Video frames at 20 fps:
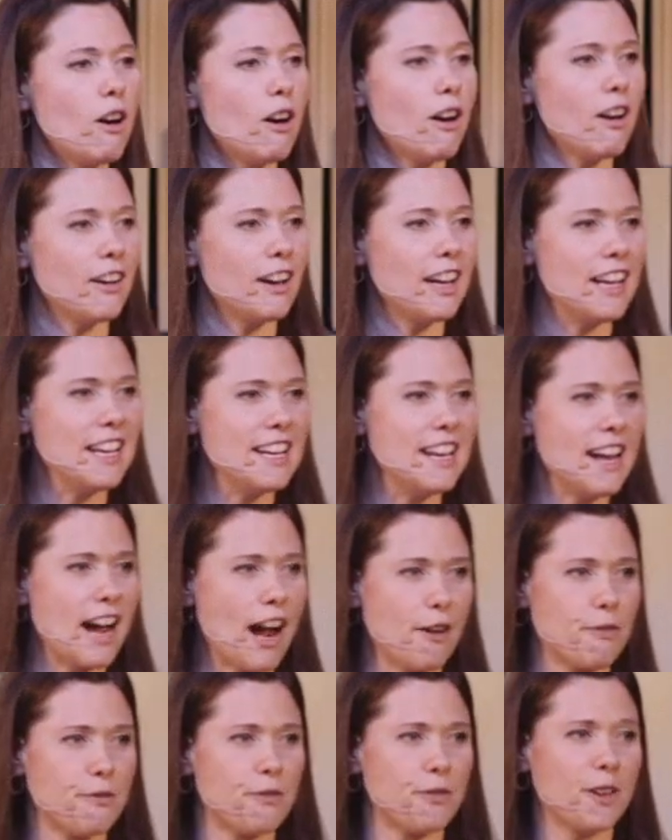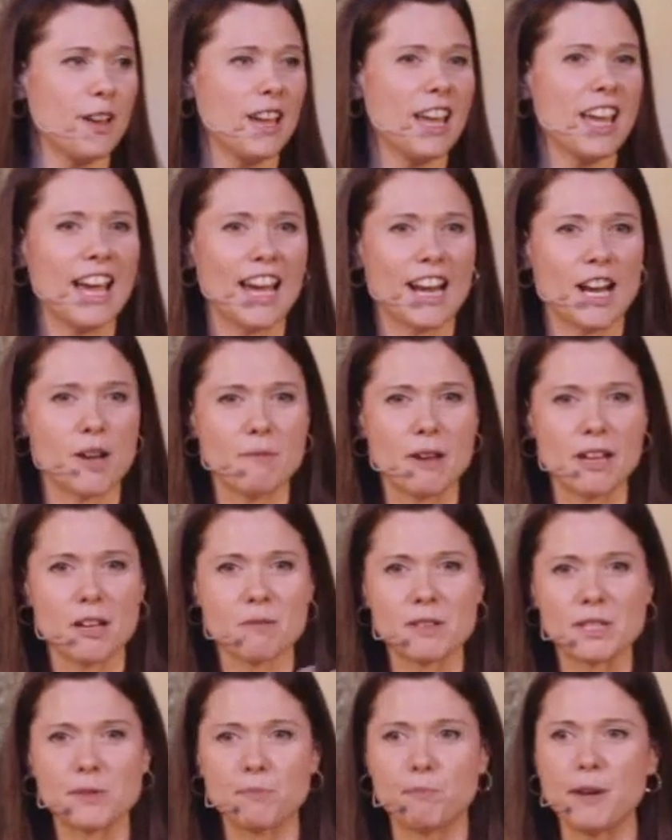are enough." And I made
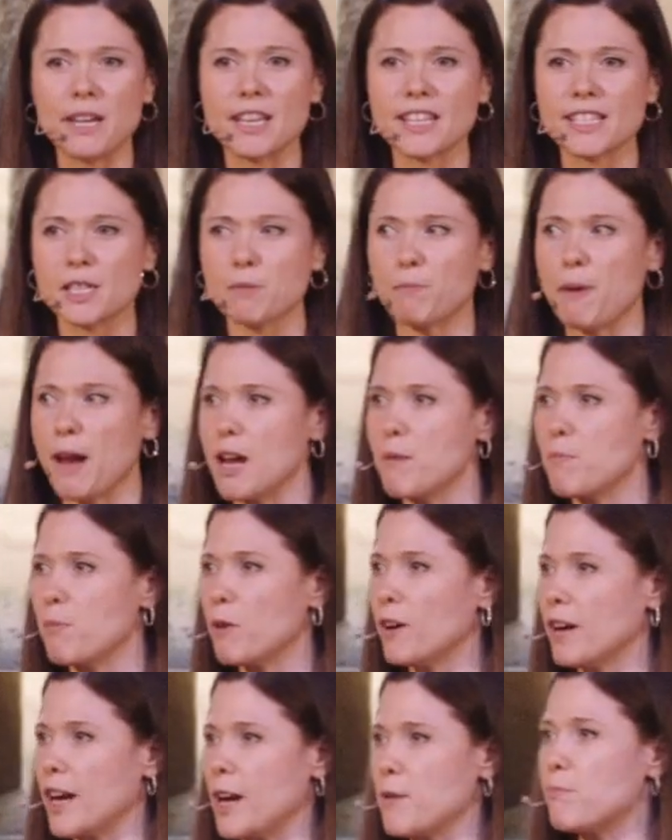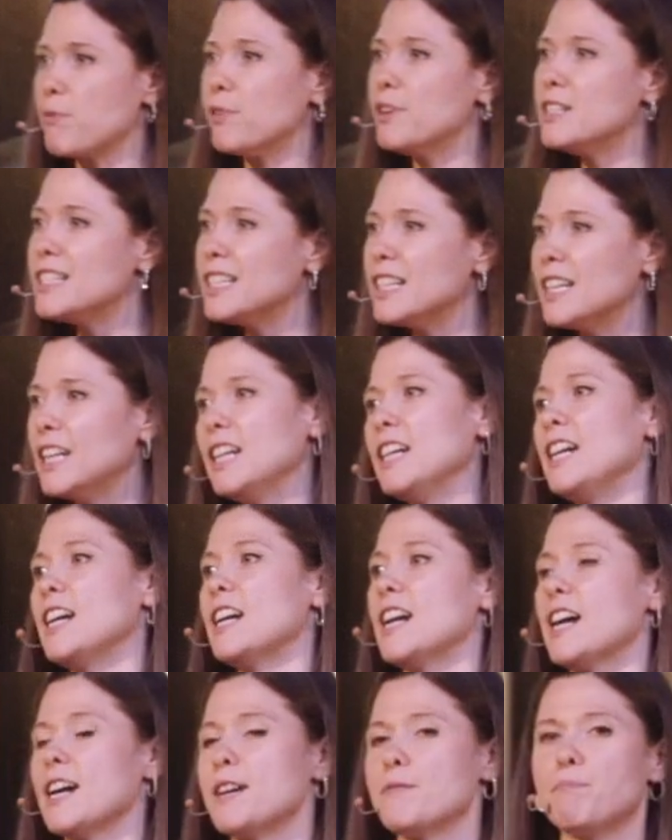them as big as the paper, and I printed it,
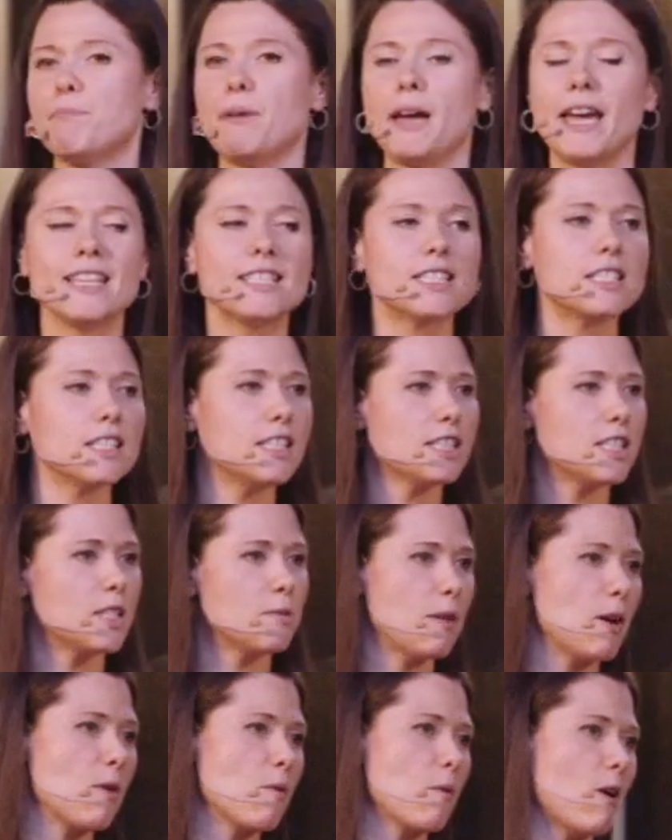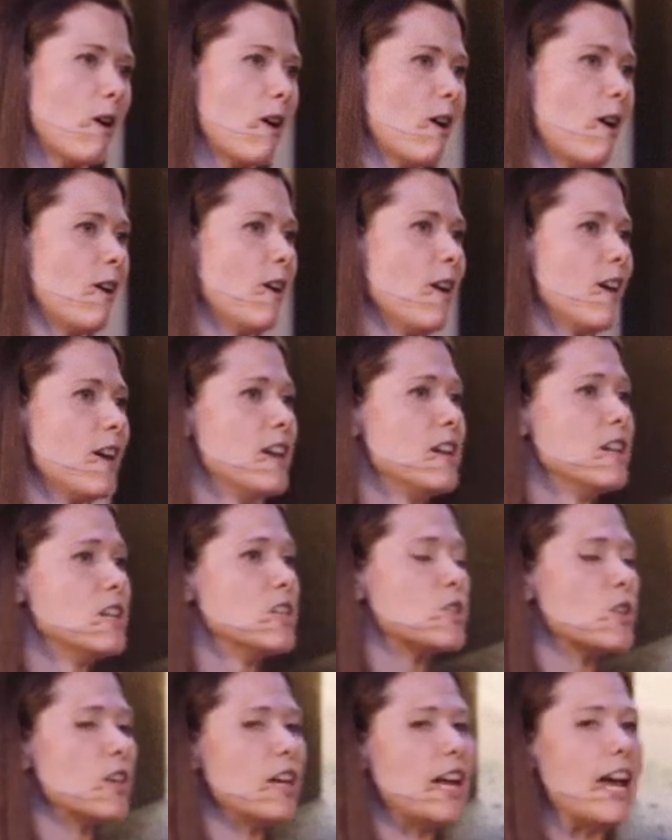and I pasted it to my wall
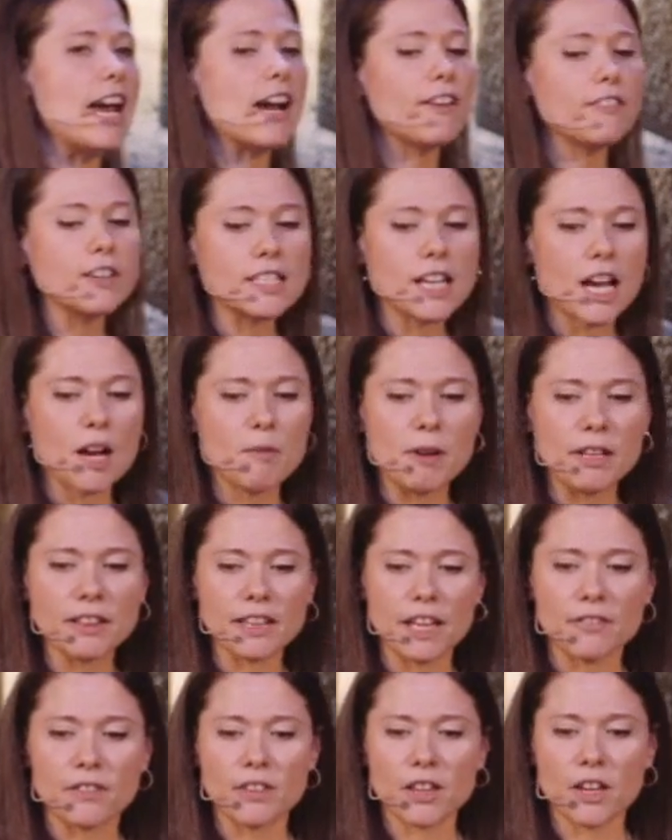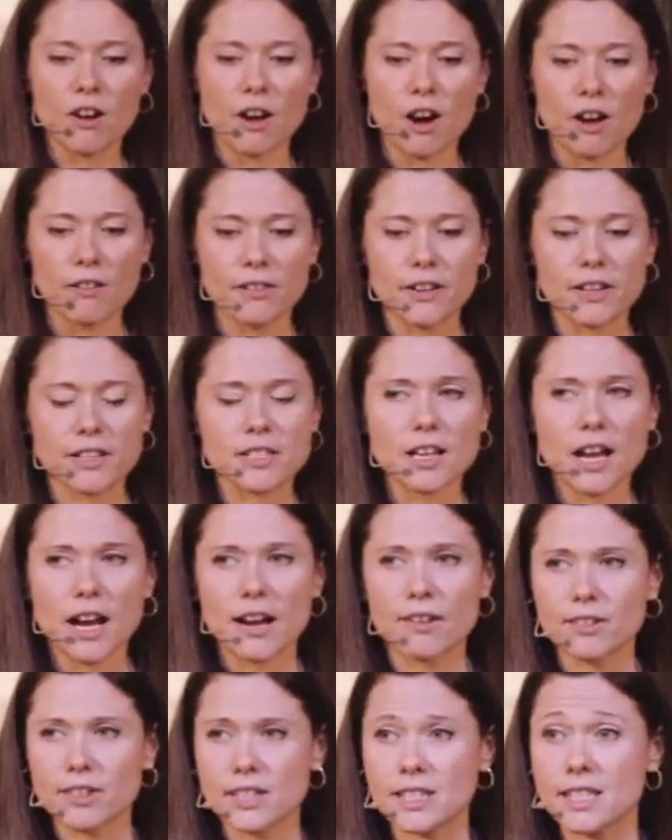so that every time I left the office,
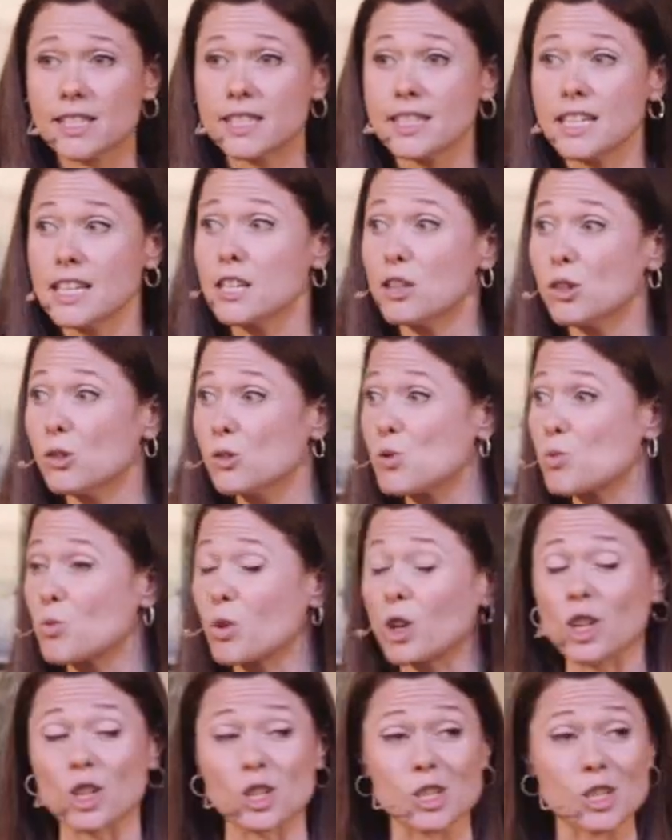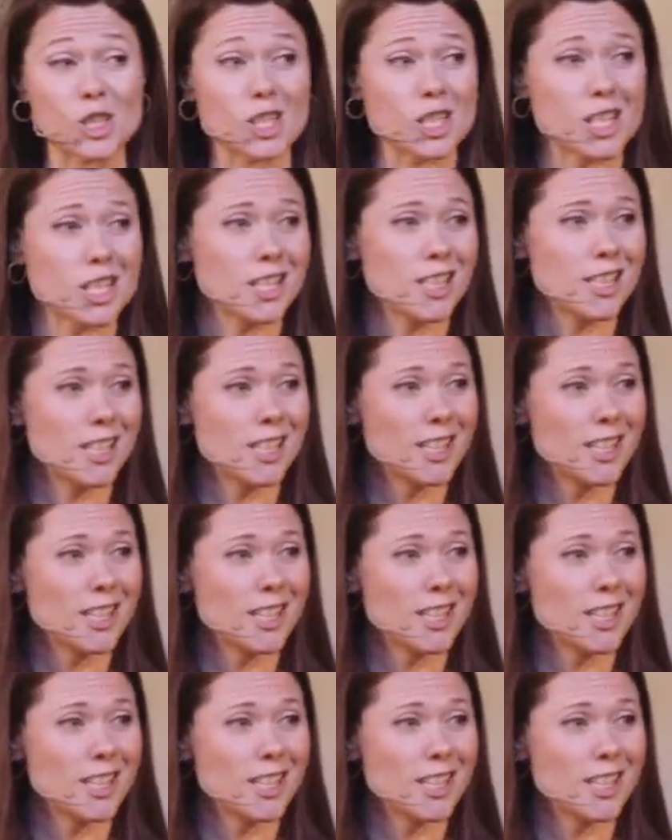I would see those words,